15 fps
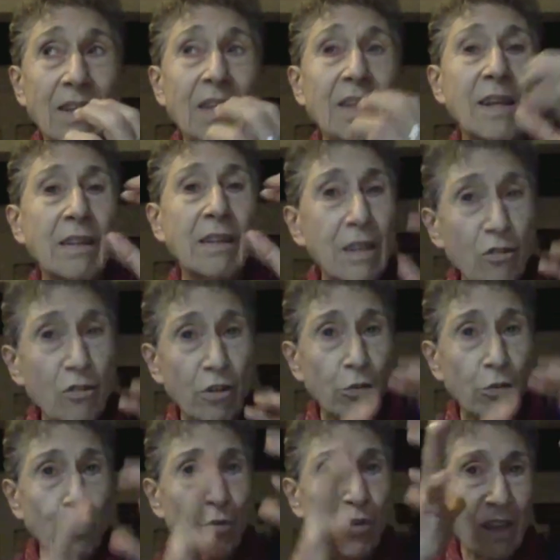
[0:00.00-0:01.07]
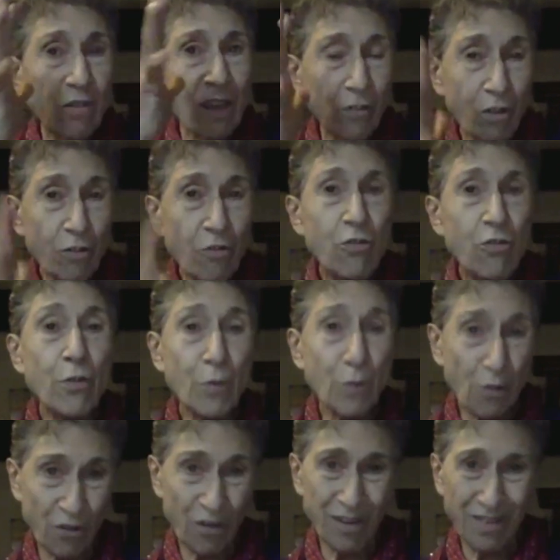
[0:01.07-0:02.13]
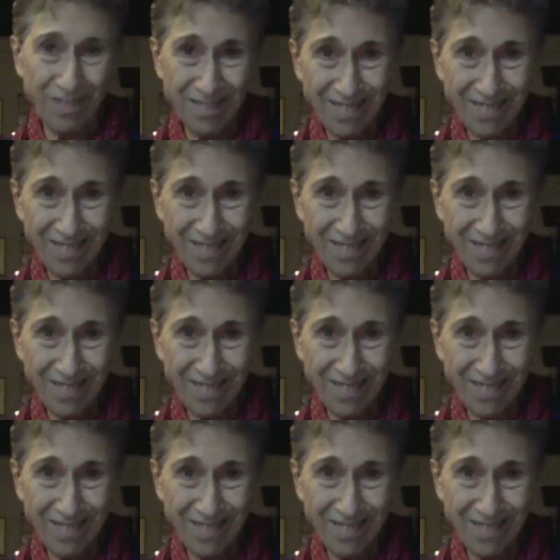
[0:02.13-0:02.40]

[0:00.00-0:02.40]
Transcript: in addition to the institution,